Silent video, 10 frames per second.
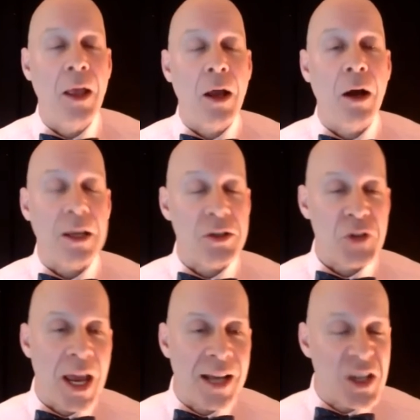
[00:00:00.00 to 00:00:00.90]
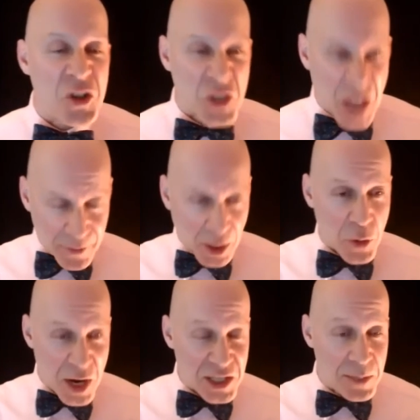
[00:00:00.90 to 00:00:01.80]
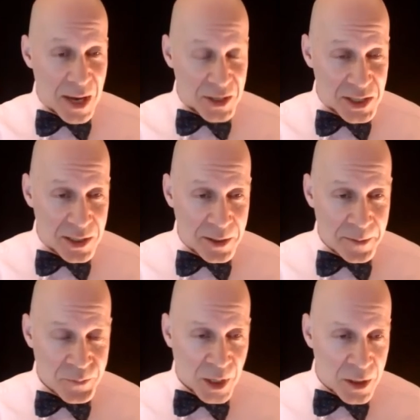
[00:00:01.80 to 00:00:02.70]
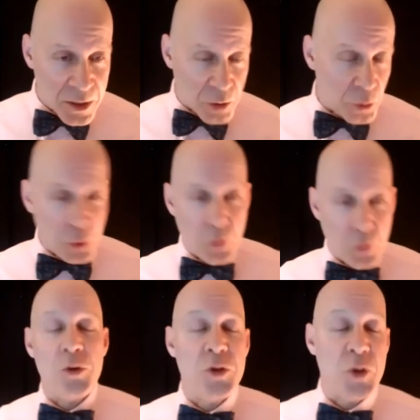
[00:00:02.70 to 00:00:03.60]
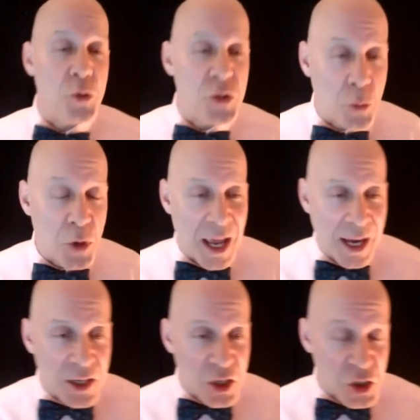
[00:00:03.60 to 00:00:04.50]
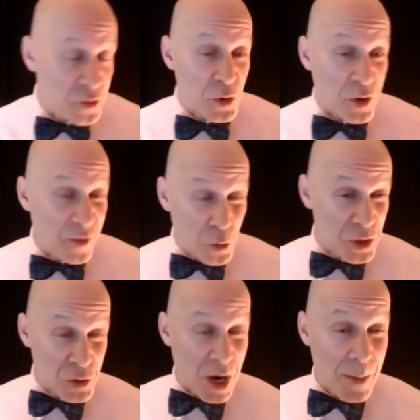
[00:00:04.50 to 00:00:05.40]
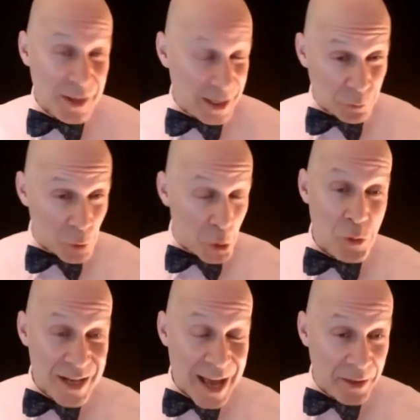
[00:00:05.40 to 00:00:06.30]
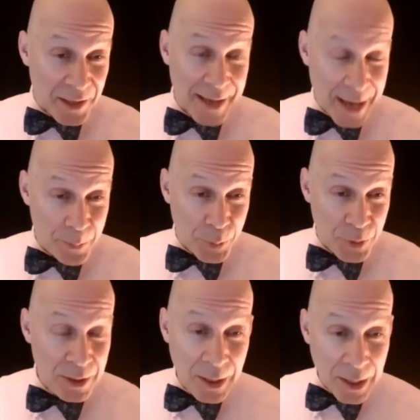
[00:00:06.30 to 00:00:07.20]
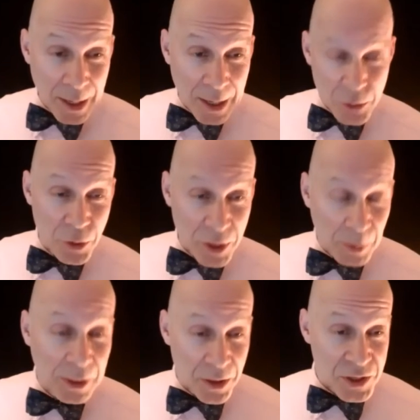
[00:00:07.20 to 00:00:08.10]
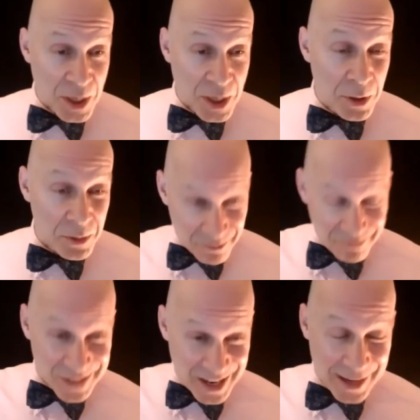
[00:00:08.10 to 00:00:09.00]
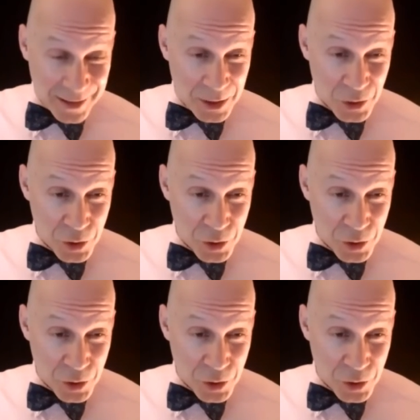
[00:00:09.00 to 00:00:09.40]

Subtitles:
Okay, so hegdish is kind of a crazy mess. So you would use the word hegdish if you were describing like a rotary down on the Cape during the middle of the summer, the hegdish.